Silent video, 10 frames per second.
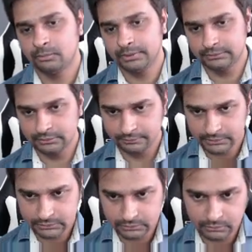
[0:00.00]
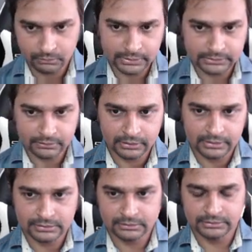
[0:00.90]
face severe cold weather
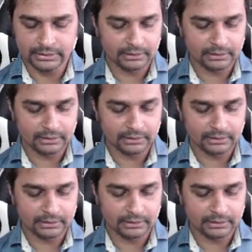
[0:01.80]
condition that